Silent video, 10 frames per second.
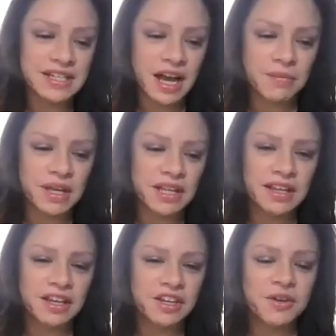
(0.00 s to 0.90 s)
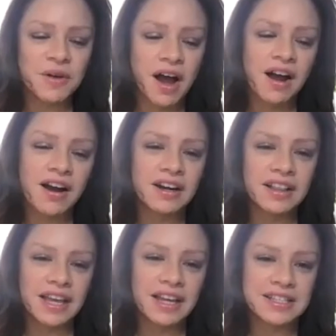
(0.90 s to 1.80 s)
I mean, here you are,
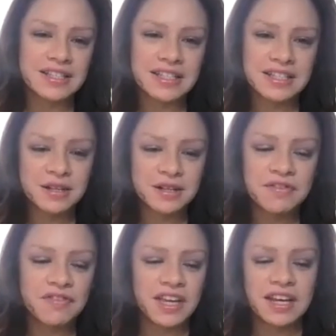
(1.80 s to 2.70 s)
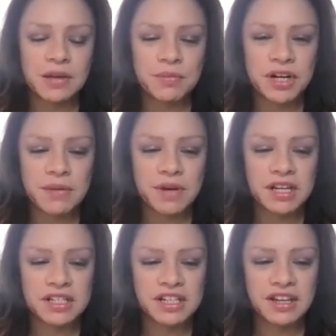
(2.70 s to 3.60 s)
like a system feeding pretty
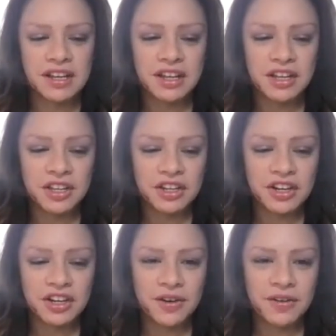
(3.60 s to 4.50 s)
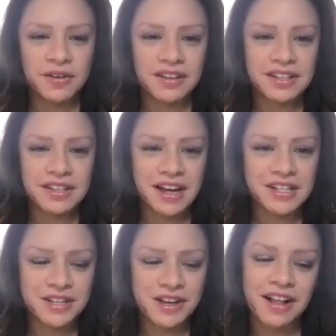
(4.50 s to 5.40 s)
much, this
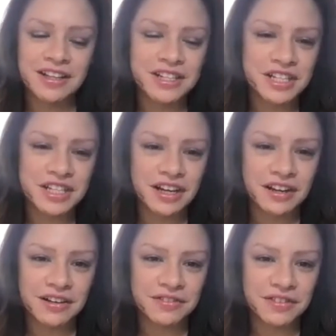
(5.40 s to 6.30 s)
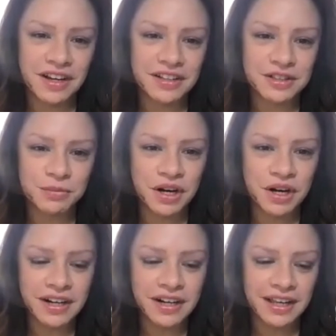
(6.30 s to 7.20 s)
ideology of
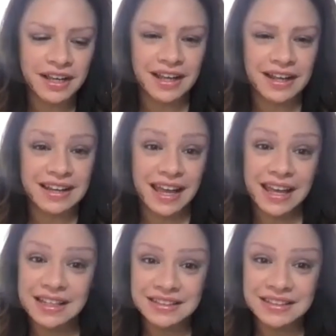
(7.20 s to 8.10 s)
superiority and hate.